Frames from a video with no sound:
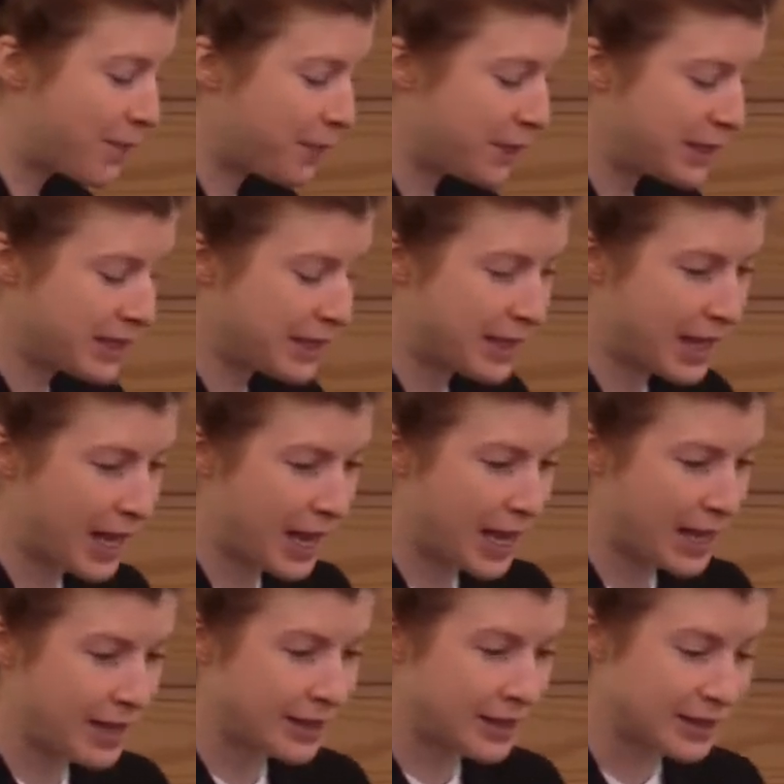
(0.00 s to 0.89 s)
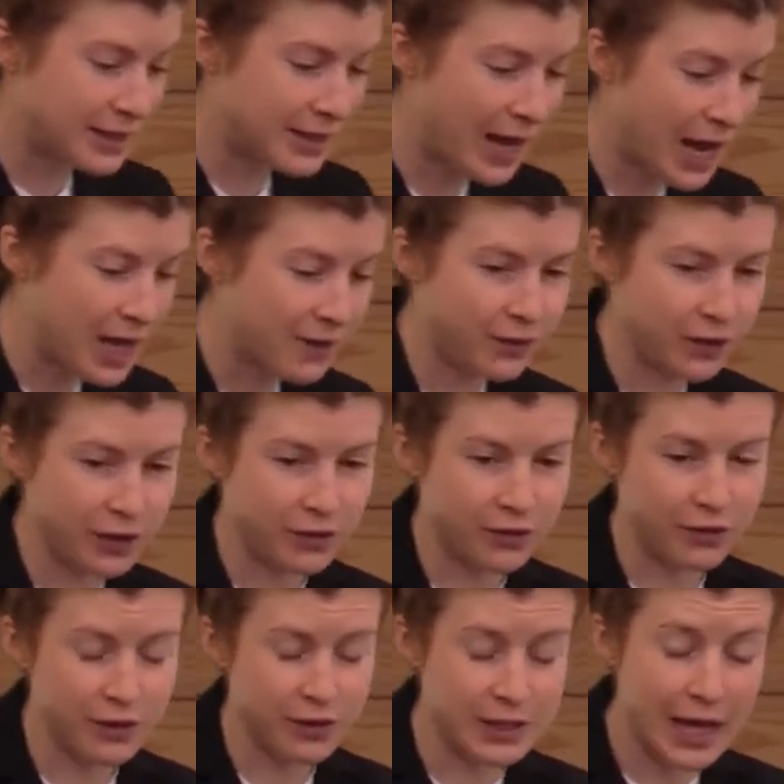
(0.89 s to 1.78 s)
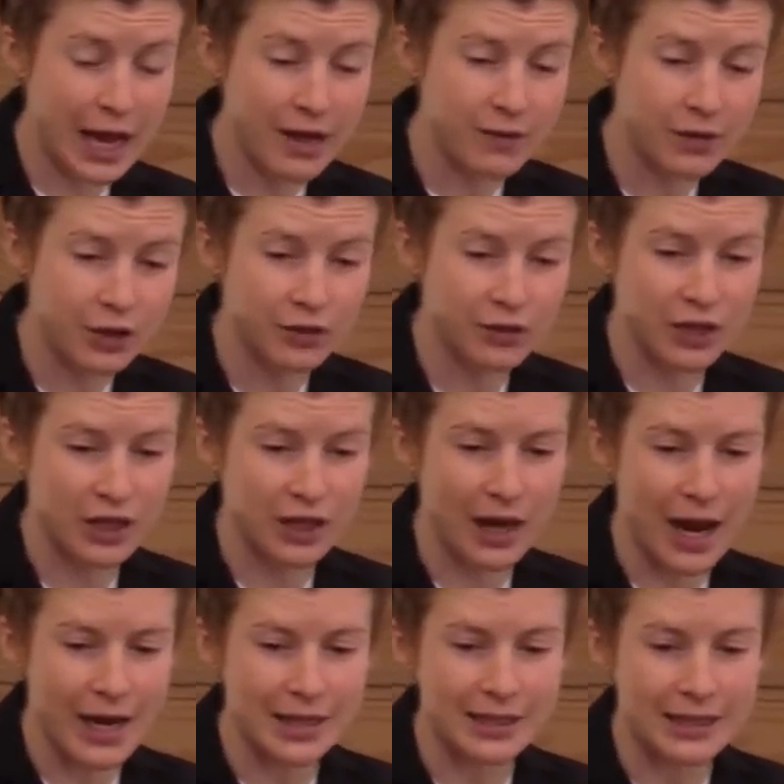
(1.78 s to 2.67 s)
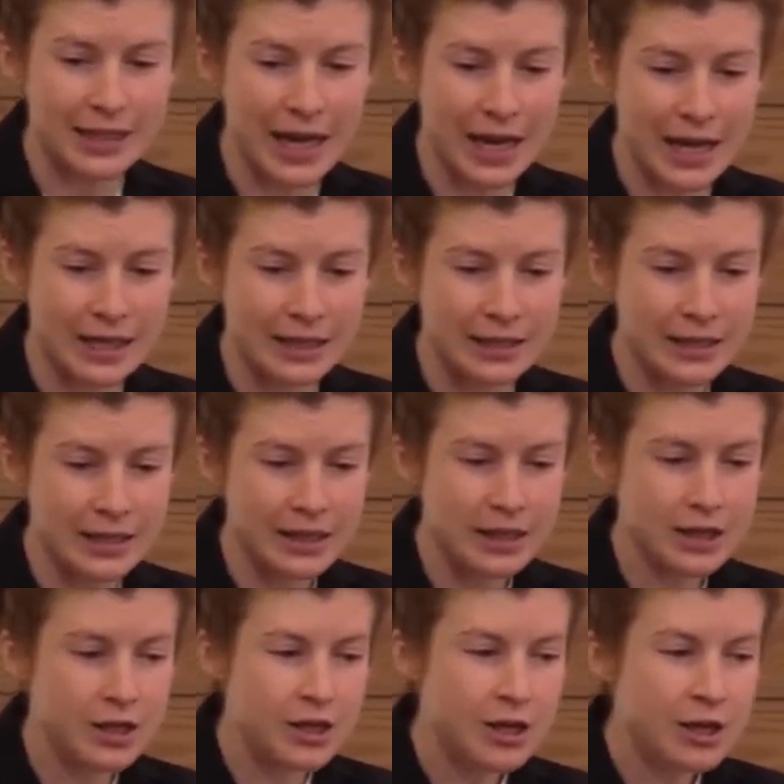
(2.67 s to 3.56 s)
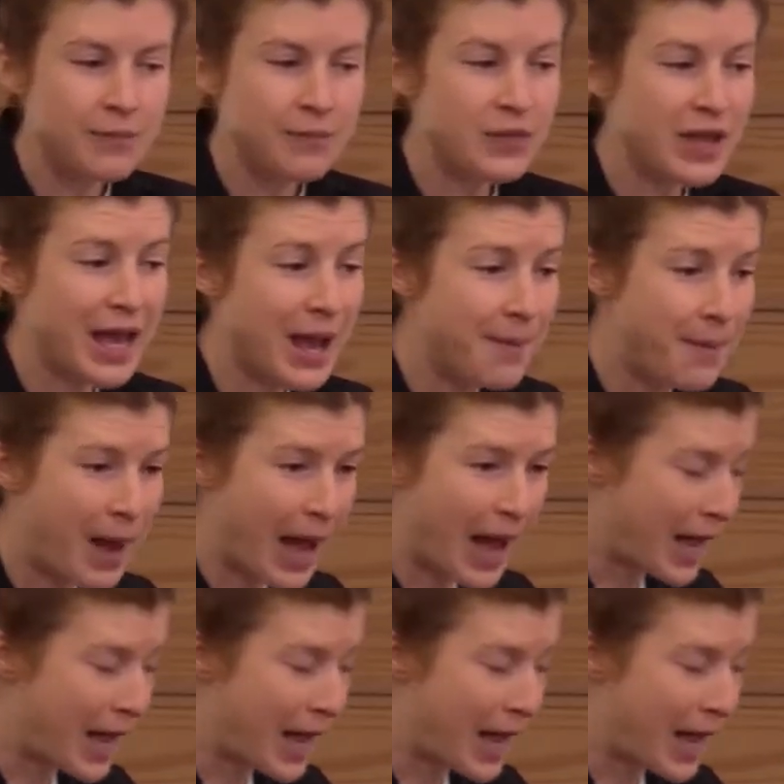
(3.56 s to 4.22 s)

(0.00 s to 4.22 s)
Trump is the savior of the United States, they're